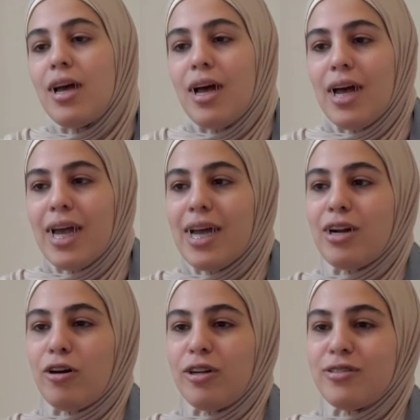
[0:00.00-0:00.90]
And
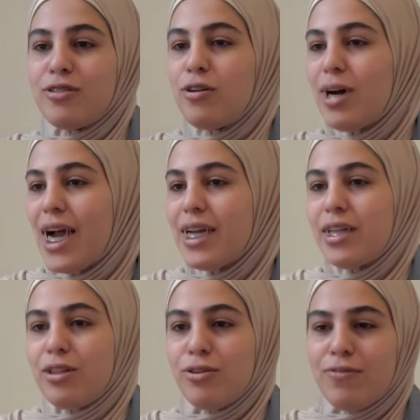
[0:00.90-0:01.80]
also
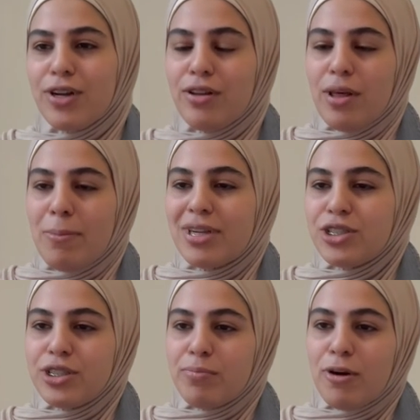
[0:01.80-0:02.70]
through the video, they
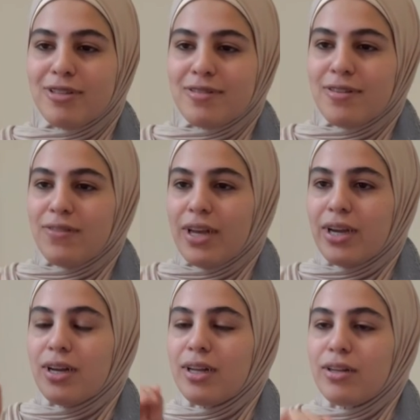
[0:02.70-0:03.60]
mentioned a process of
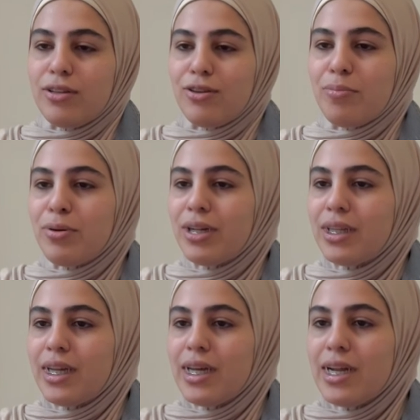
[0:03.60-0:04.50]
like, you can put a
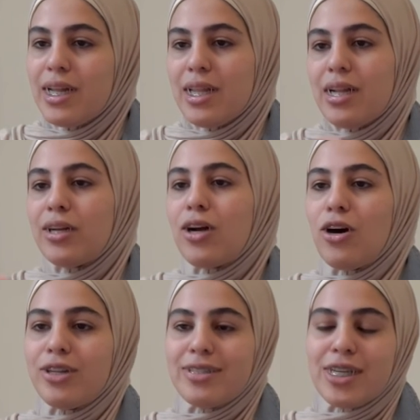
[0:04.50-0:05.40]
lid and then
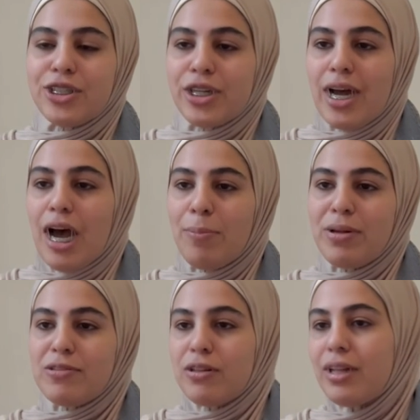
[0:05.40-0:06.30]
condensation
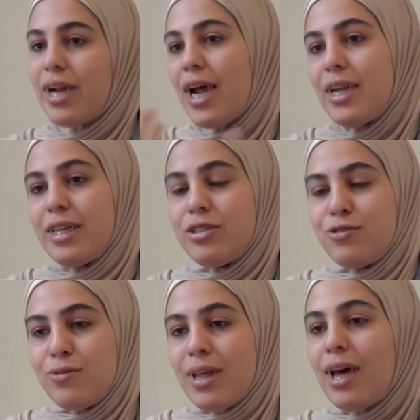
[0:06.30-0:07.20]
happens on the lid. I didn't
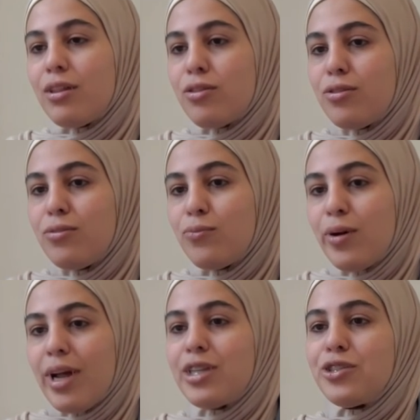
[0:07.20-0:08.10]
do that
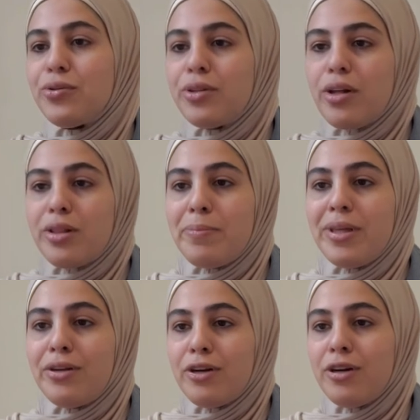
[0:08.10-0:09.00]
when I showed y'all the
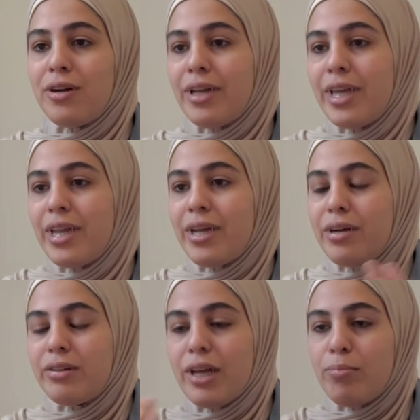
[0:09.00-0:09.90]
beaker
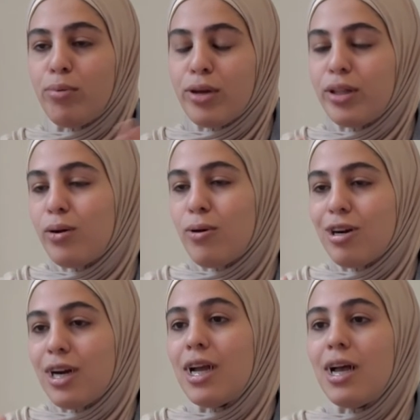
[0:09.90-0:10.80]
heating, like boiling
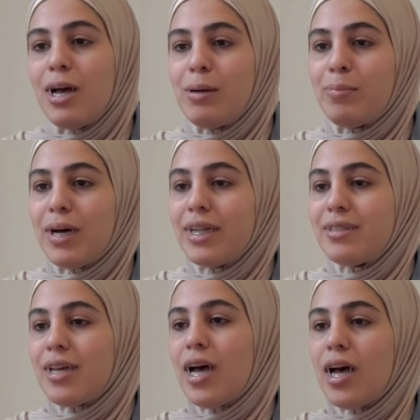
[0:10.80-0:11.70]
water,
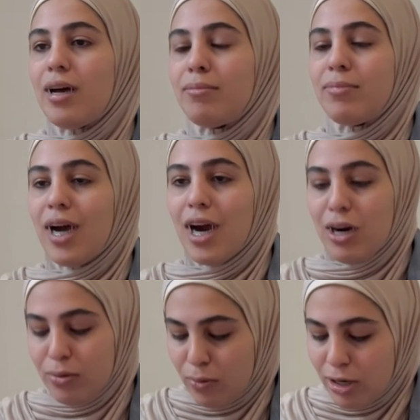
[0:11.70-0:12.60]
but
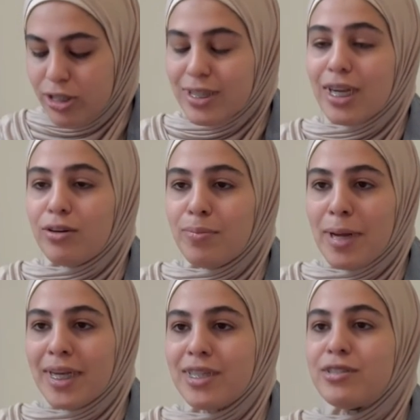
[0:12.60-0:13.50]
our water cycle
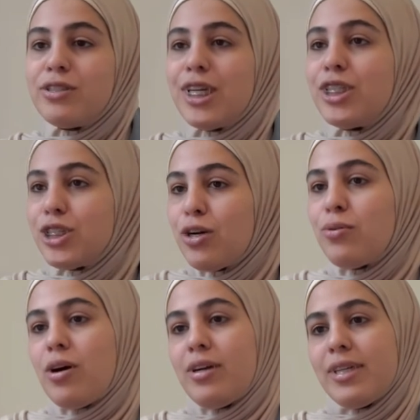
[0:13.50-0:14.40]
baggies did show
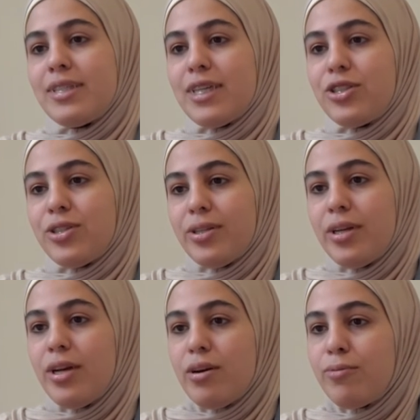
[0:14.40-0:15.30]
condensation,
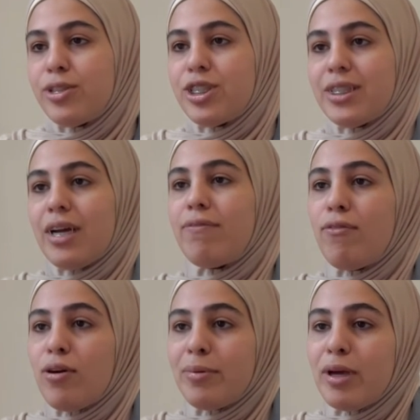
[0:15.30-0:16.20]
which is like
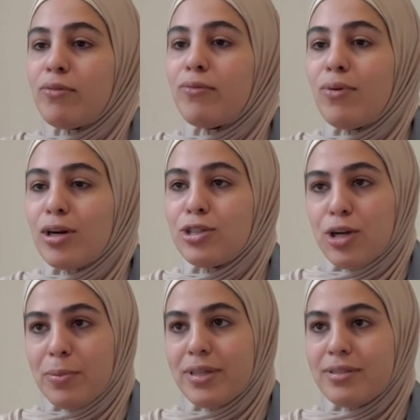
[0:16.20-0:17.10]
forming water
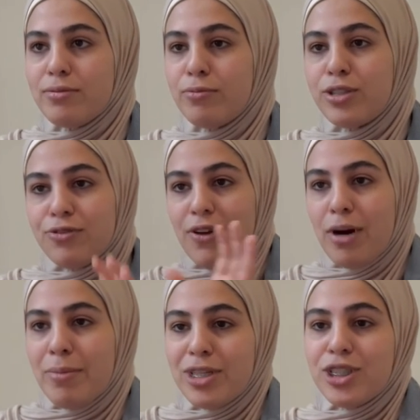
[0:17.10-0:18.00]
droplets, which
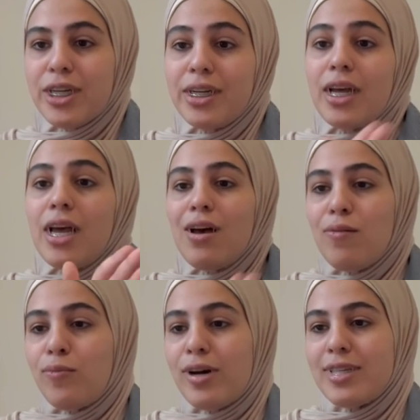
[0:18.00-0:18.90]
Fair mentioned
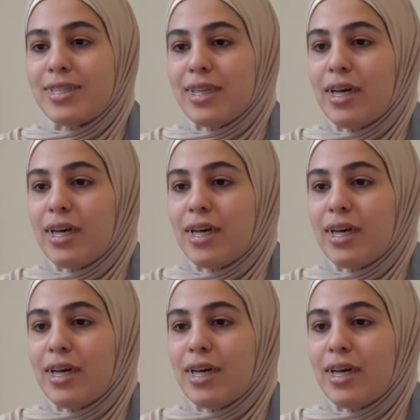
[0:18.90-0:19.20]
was